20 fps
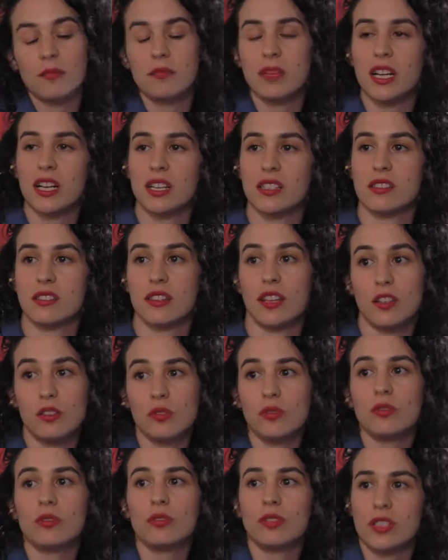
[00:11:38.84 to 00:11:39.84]
because they
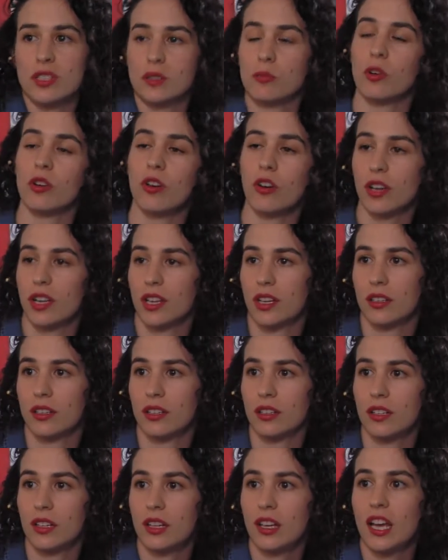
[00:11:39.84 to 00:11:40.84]
knew he's Moroccan.
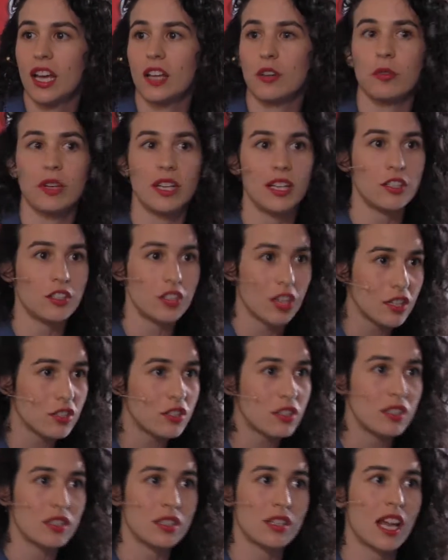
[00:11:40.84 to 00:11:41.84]
And when he
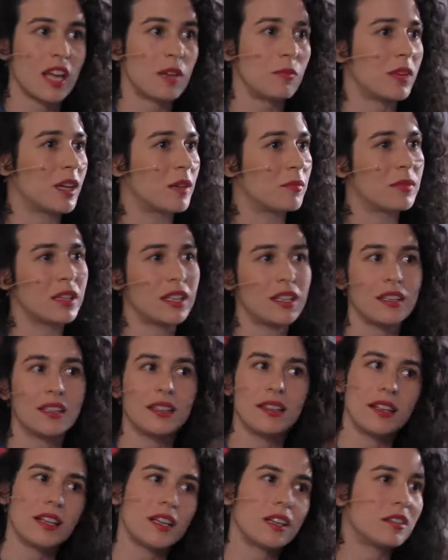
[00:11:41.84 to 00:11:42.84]
changed his name,
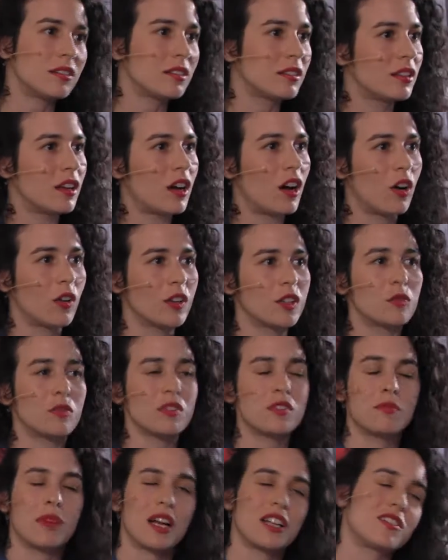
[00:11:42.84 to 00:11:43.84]
immediately, it
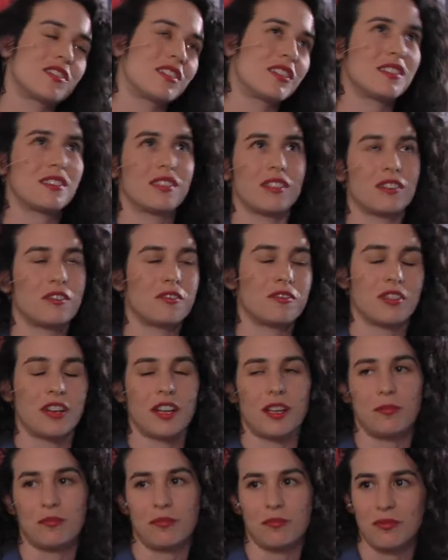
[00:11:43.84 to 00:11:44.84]
was much easier for
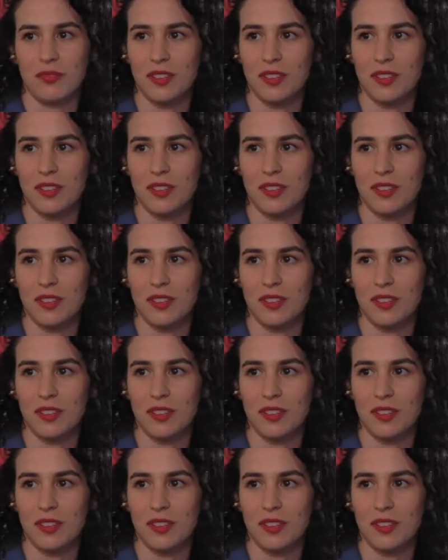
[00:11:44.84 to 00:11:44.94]
him.